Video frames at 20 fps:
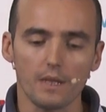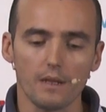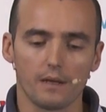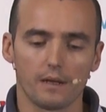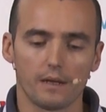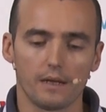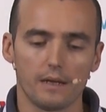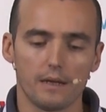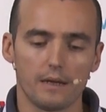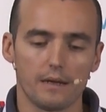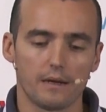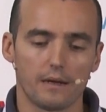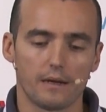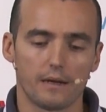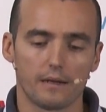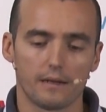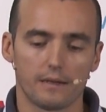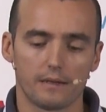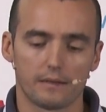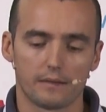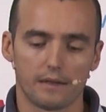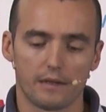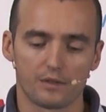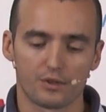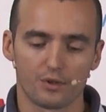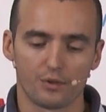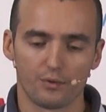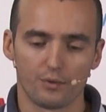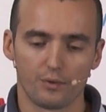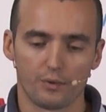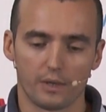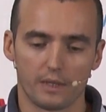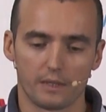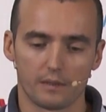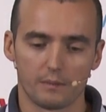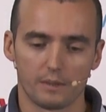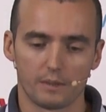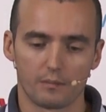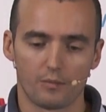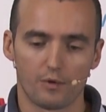and I'll show you a
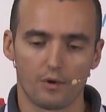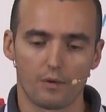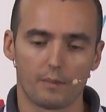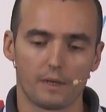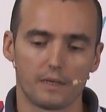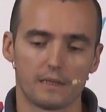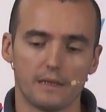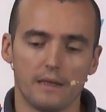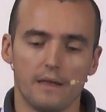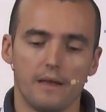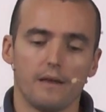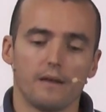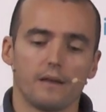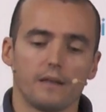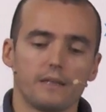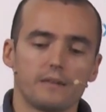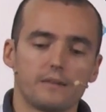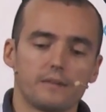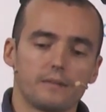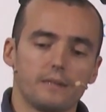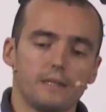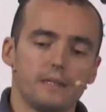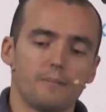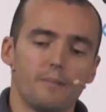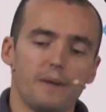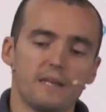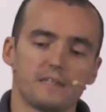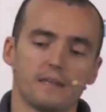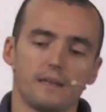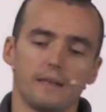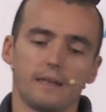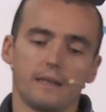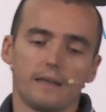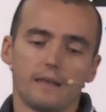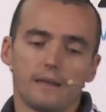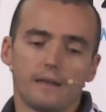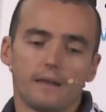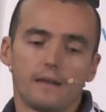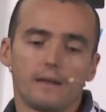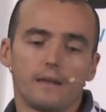little bit more, but it
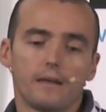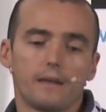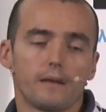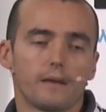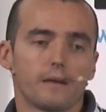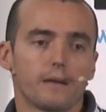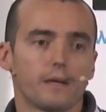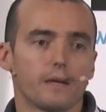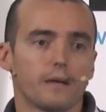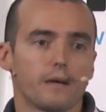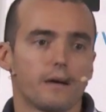basically